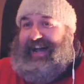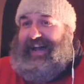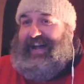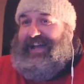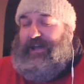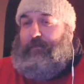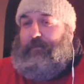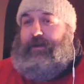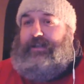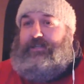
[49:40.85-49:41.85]

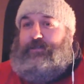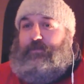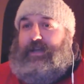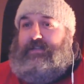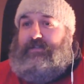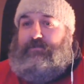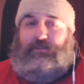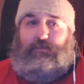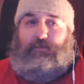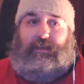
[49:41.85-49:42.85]
But I had to wait
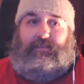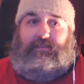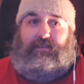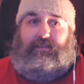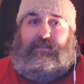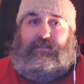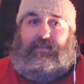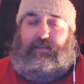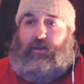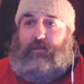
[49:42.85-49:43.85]
until
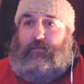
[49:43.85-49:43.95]
2009